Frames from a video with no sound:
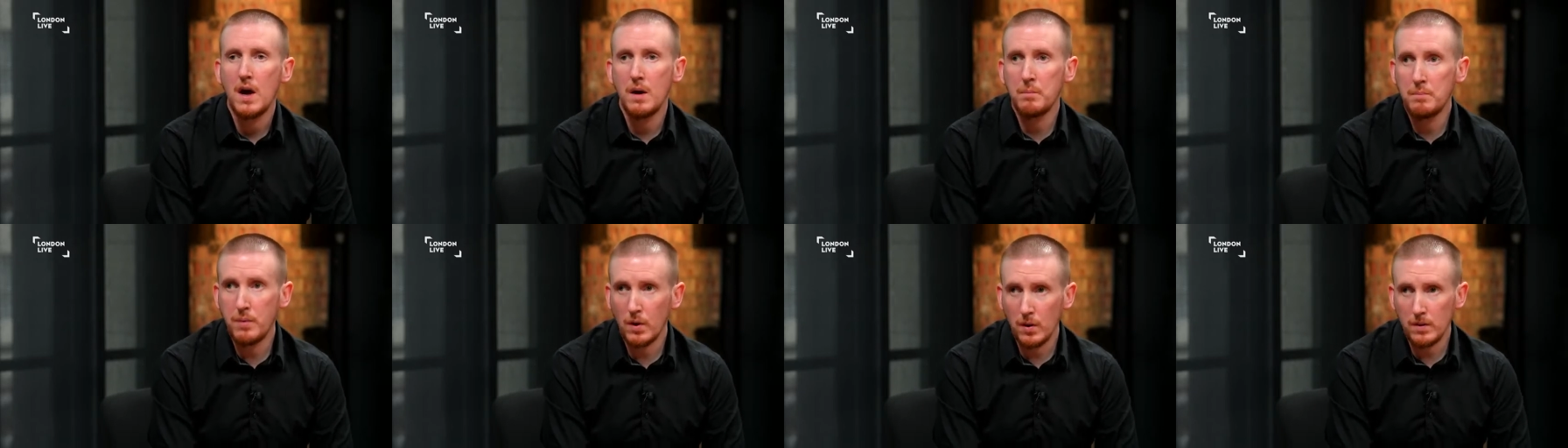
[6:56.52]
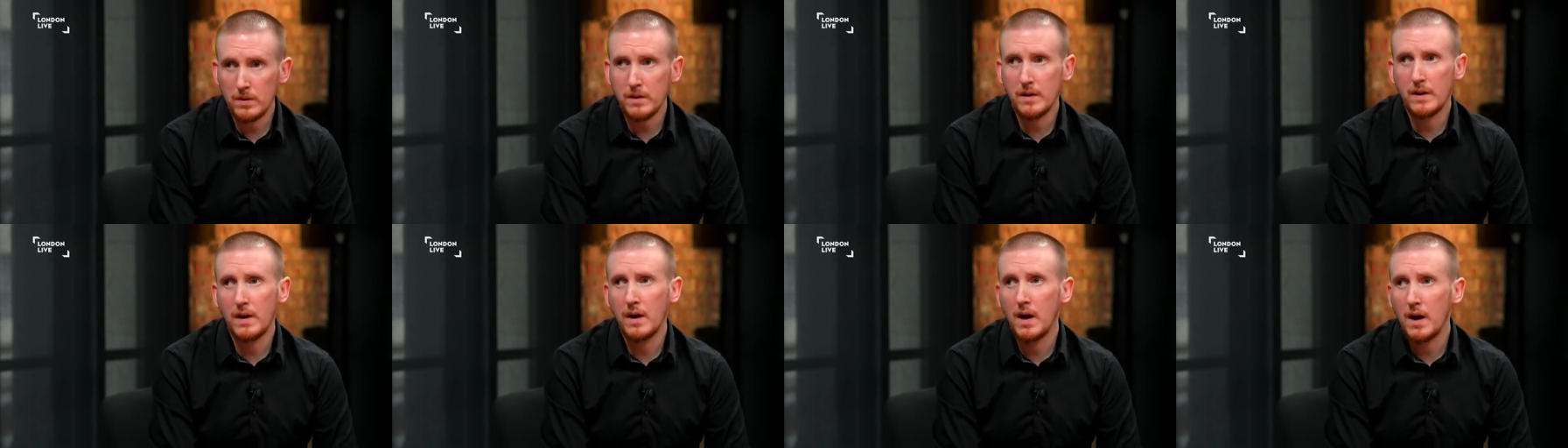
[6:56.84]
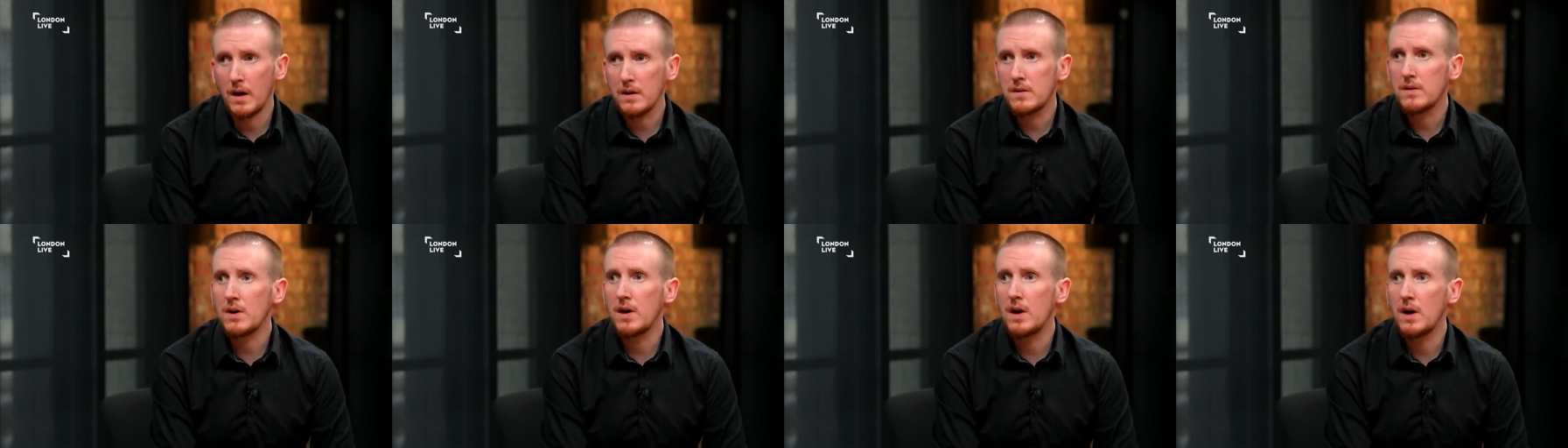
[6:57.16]
But the
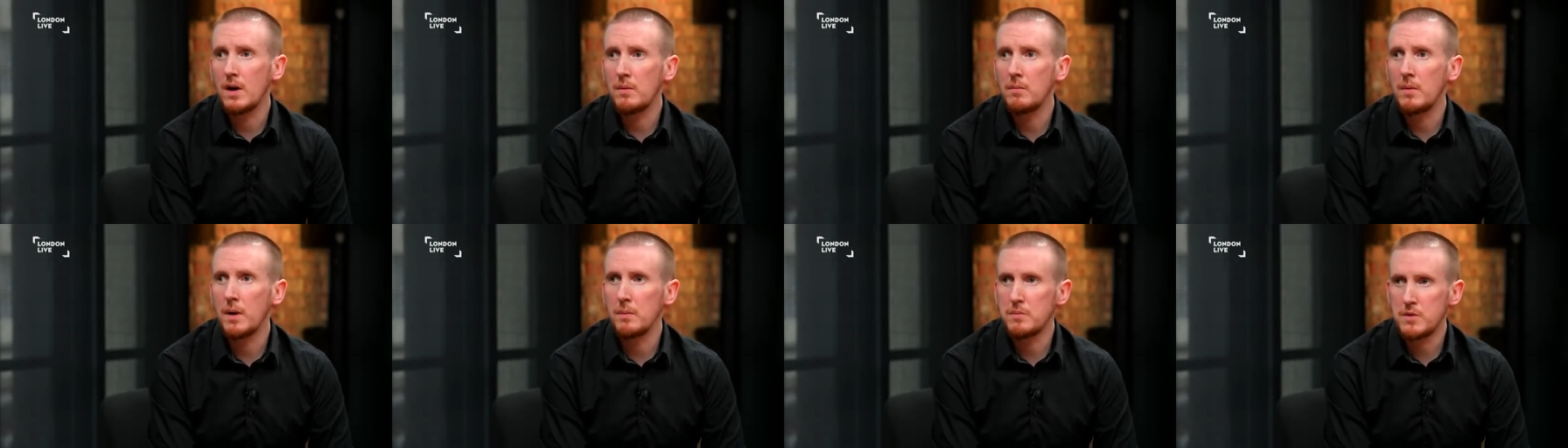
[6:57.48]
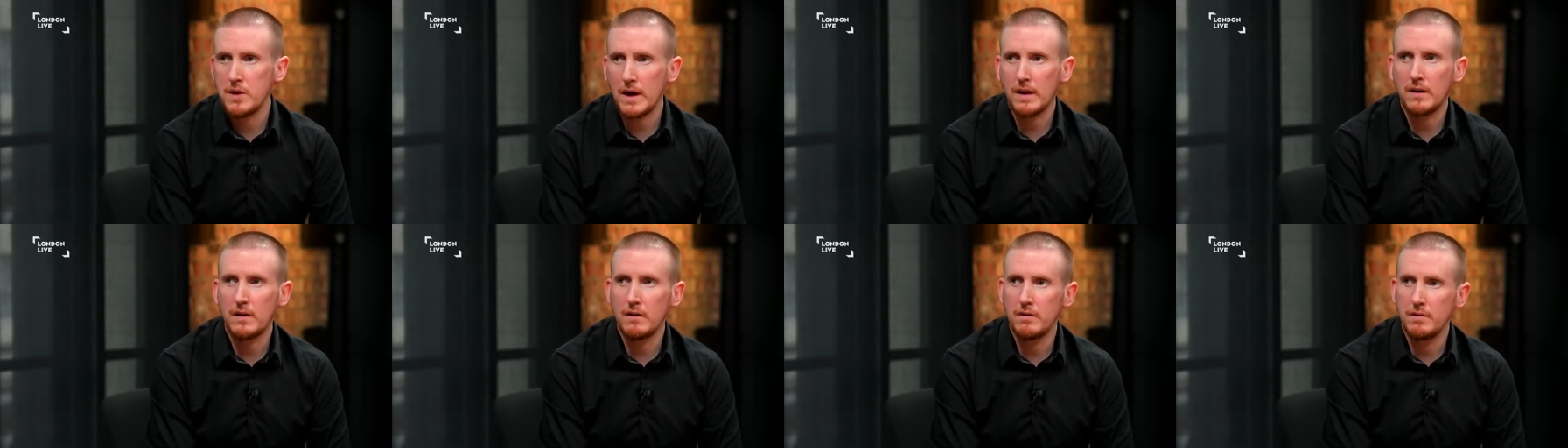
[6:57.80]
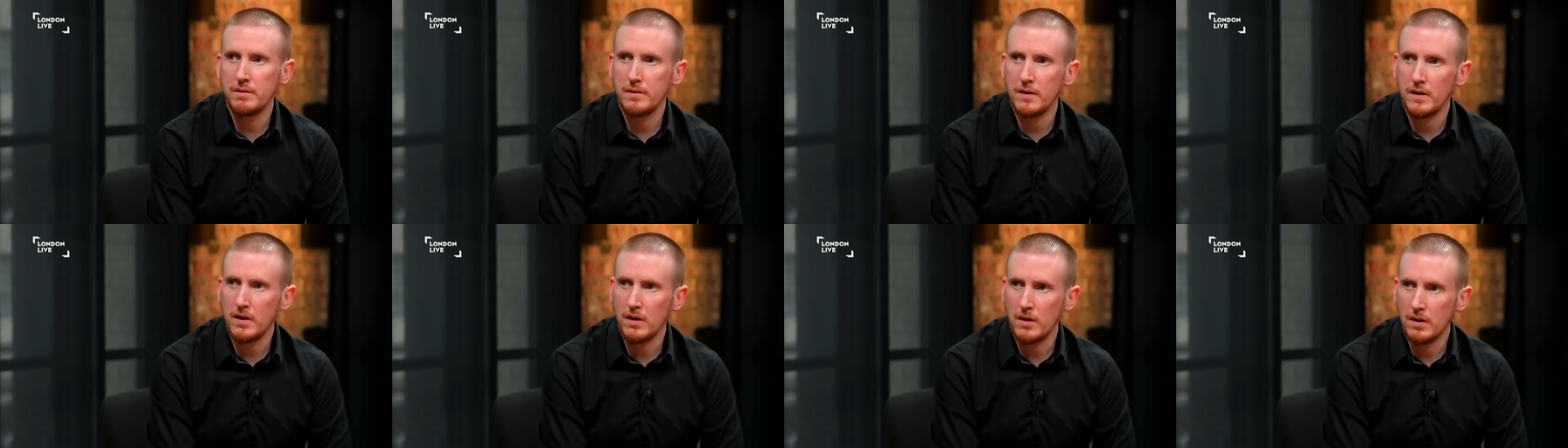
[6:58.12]
long-term
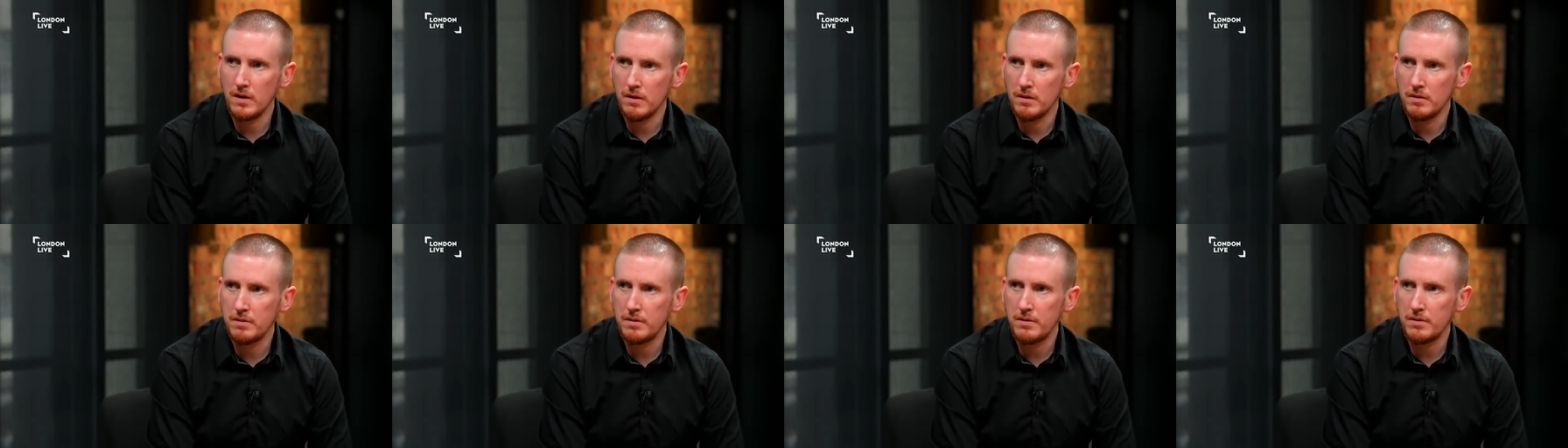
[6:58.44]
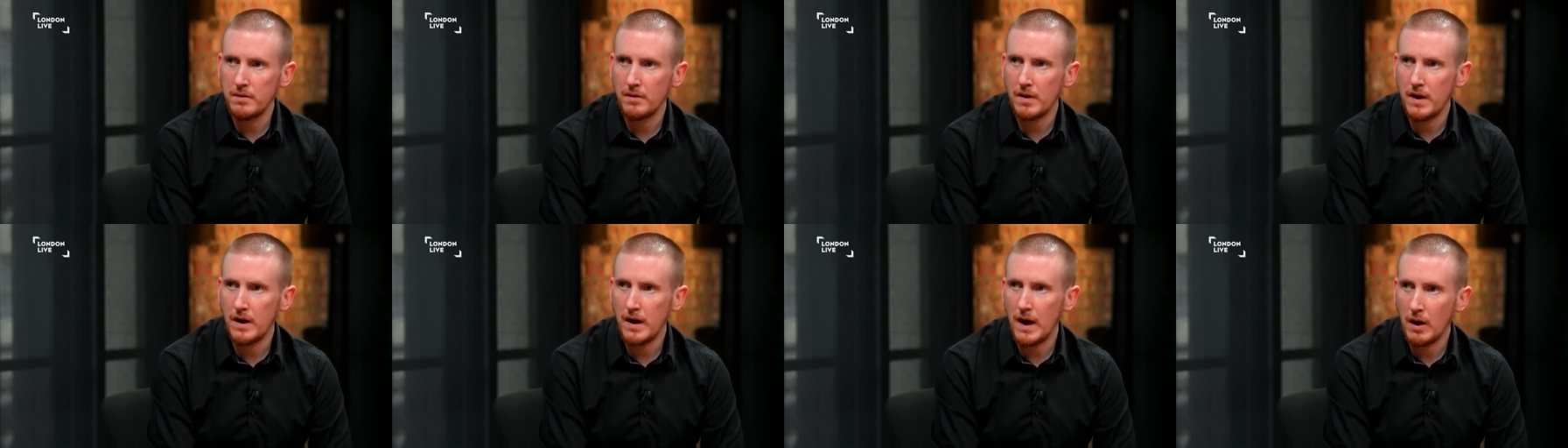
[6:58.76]
objective of